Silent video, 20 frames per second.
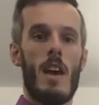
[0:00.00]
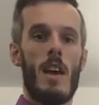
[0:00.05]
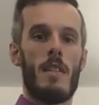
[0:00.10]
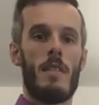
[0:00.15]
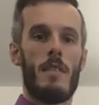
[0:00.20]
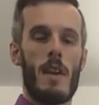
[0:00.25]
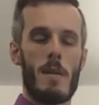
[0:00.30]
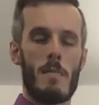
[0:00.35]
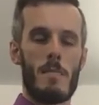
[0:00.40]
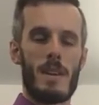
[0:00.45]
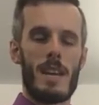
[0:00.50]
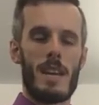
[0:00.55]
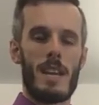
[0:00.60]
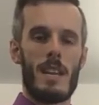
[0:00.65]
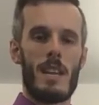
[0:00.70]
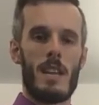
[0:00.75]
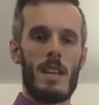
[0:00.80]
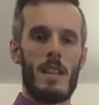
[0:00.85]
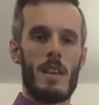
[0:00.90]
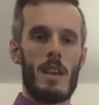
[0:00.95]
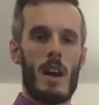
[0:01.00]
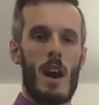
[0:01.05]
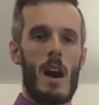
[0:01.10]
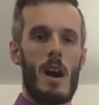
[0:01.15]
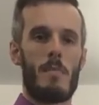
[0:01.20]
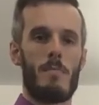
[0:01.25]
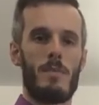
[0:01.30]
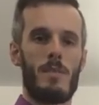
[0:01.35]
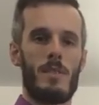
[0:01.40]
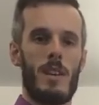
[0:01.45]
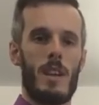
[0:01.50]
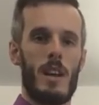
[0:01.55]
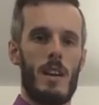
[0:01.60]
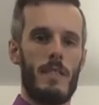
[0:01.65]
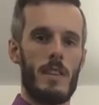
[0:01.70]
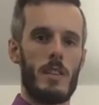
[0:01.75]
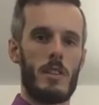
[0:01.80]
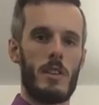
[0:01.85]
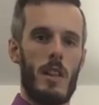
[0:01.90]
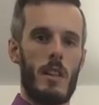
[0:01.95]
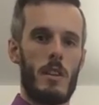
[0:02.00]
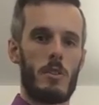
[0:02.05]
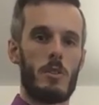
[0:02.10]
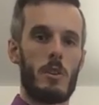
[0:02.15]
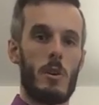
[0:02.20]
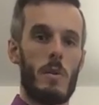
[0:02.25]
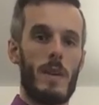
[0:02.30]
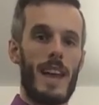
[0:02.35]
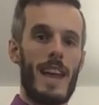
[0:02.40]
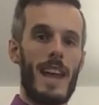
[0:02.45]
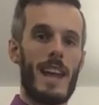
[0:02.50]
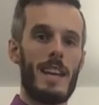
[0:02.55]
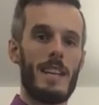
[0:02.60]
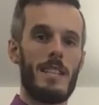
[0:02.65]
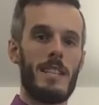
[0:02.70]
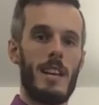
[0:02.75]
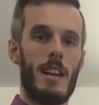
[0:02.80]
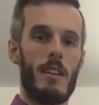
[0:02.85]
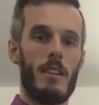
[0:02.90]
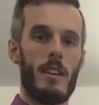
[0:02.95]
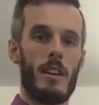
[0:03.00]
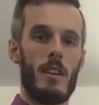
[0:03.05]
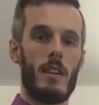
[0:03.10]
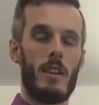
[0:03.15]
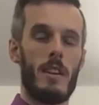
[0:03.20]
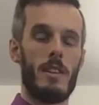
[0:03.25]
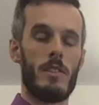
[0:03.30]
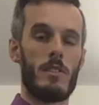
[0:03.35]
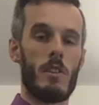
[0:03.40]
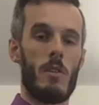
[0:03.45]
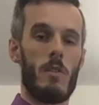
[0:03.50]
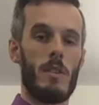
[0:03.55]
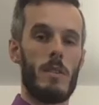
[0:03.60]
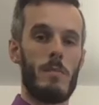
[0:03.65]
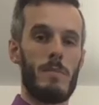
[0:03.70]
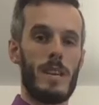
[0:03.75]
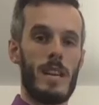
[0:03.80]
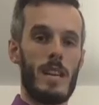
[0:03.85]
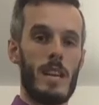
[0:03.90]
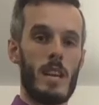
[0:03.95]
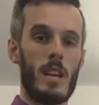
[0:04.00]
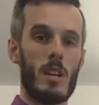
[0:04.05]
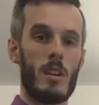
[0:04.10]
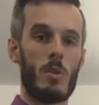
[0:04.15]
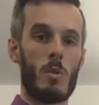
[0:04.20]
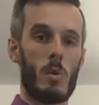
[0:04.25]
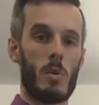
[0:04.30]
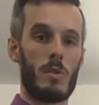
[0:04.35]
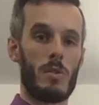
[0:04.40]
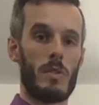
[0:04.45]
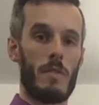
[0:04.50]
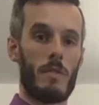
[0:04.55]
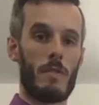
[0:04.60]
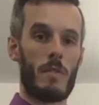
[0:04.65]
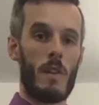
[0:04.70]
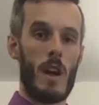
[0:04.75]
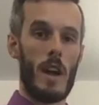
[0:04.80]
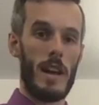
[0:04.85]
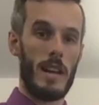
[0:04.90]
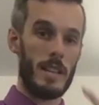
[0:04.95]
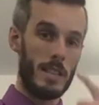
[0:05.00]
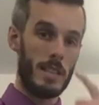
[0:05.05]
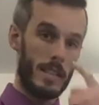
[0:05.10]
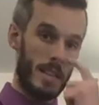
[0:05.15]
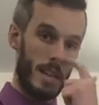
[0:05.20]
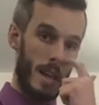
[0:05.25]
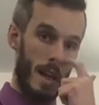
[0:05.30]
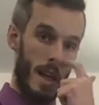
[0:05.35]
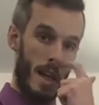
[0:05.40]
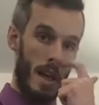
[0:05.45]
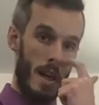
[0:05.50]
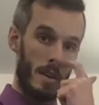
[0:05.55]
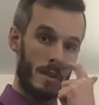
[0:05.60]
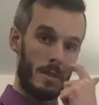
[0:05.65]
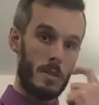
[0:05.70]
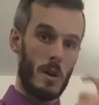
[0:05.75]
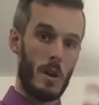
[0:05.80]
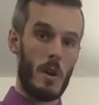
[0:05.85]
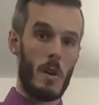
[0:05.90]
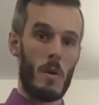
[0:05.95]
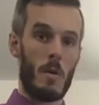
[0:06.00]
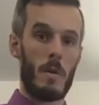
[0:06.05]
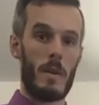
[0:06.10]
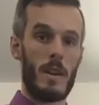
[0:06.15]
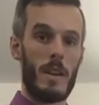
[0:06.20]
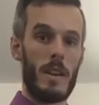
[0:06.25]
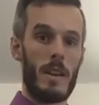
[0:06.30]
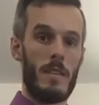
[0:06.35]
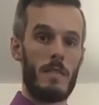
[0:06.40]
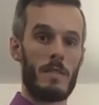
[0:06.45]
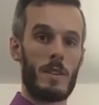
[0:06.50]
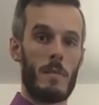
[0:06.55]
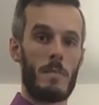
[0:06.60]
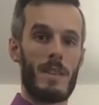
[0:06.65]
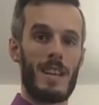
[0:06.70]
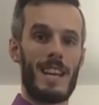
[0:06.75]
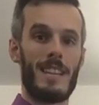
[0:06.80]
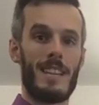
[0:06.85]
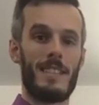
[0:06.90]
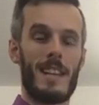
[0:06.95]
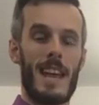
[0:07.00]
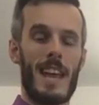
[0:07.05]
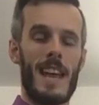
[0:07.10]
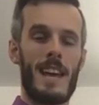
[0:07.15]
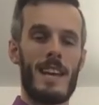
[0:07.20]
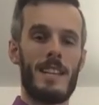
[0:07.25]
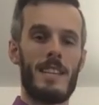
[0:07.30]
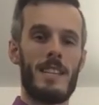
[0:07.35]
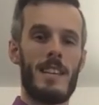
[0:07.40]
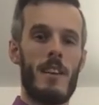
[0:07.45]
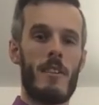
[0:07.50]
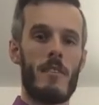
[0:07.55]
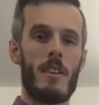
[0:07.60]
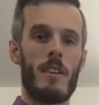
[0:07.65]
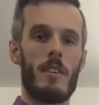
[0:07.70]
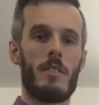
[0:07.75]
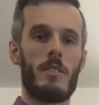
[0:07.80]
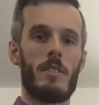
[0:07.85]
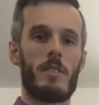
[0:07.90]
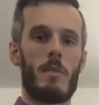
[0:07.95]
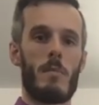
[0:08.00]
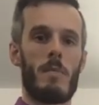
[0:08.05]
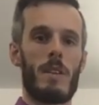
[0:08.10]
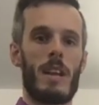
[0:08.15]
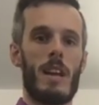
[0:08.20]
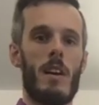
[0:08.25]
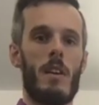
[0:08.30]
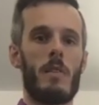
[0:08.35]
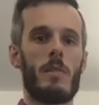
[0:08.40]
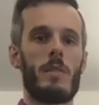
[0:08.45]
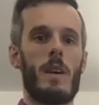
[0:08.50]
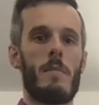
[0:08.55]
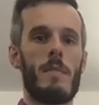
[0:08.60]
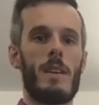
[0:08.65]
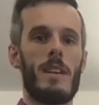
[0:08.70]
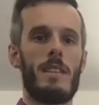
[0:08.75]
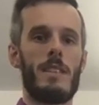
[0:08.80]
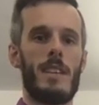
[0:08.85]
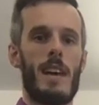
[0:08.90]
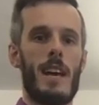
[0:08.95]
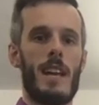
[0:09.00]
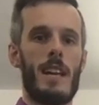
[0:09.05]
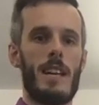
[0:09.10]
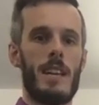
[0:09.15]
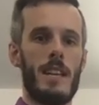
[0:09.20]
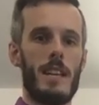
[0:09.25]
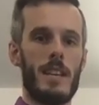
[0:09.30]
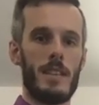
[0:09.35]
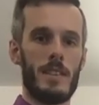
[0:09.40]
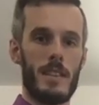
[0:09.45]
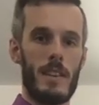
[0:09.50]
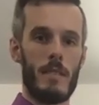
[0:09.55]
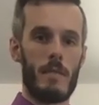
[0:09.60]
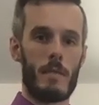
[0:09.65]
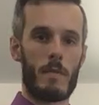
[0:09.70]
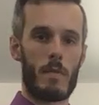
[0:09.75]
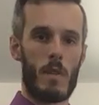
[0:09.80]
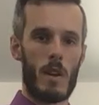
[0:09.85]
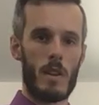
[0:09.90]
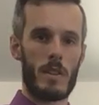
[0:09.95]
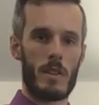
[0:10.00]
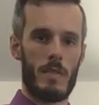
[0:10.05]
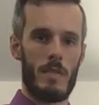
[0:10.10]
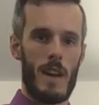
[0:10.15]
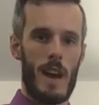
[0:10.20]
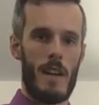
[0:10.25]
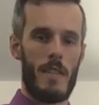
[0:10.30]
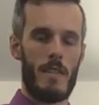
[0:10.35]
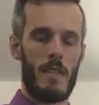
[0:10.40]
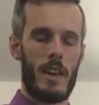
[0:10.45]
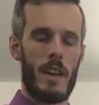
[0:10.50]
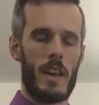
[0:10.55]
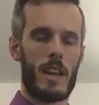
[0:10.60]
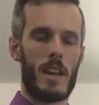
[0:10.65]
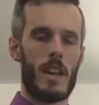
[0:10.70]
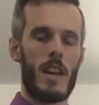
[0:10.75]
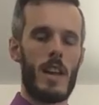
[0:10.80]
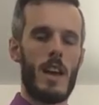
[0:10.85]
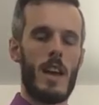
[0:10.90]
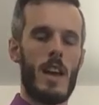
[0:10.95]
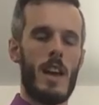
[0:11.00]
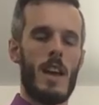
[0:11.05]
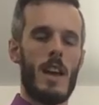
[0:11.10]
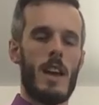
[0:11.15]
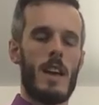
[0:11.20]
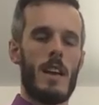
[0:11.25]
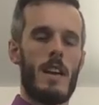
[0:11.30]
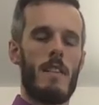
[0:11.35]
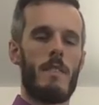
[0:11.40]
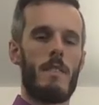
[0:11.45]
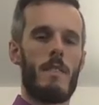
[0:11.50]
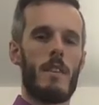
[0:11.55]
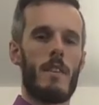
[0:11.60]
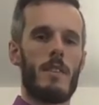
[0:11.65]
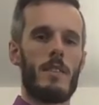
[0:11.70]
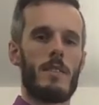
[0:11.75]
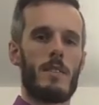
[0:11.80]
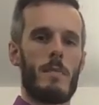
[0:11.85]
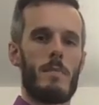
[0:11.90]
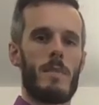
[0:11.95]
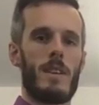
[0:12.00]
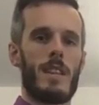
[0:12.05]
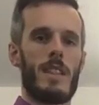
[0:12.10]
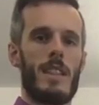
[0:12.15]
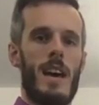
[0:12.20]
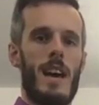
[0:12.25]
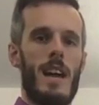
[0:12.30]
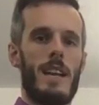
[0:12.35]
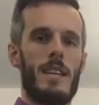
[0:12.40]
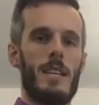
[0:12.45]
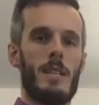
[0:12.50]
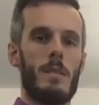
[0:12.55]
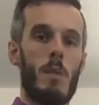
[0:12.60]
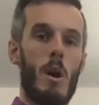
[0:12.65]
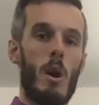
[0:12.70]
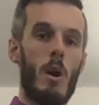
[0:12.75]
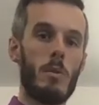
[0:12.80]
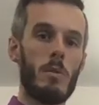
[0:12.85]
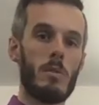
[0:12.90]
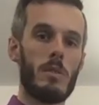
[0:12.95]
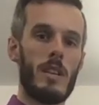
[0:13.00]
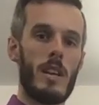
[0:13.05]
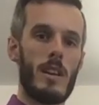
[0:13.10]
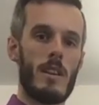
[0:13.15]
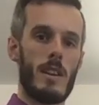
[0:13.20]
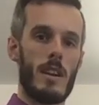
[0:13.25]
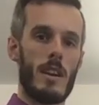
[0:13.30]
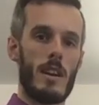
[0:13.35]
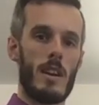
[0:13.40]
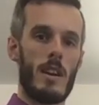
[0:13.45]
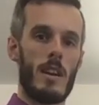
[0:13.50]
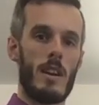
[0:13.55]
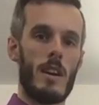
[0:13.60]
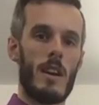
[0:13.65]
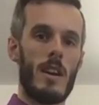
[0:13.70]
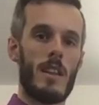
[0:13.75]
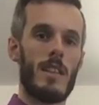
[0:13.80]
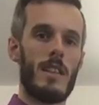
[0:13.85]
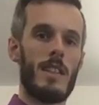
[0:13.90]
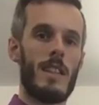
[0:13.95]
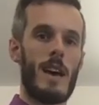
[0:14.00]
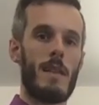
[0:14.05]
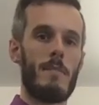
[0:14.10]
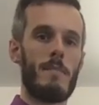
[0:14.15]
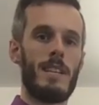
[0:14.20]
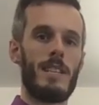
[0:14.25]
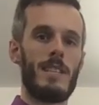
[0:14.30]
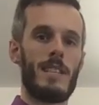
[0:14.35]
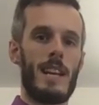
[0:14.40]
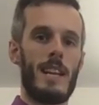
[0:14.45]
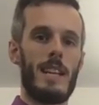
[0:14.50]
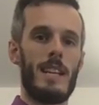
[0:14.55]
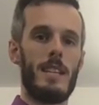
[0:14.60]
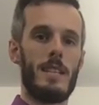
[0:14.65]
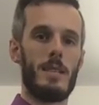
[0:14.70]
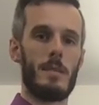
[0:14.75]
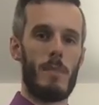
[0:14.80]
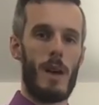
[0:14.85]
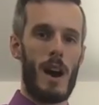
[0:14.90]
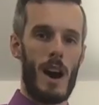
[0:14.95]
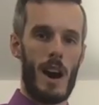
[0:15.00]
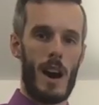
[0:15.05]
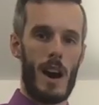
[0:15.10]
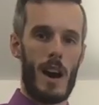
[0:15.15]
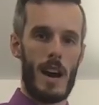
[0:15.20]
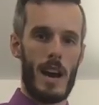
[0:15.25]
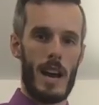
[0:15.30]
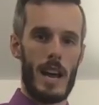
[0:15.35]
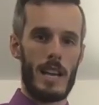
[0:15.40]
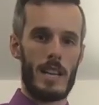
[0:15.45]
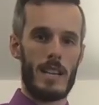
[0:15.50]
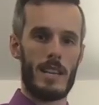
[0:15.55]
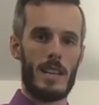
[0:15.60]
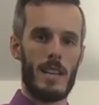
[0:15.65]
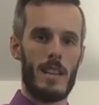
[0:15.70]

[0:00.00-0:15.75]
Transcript: they mean the opposite of each other. So anterior is going to be towards the front. So if something is anterior to something else, that means that it is in front of that thing. If there is something that is posterior, then that means that it is behind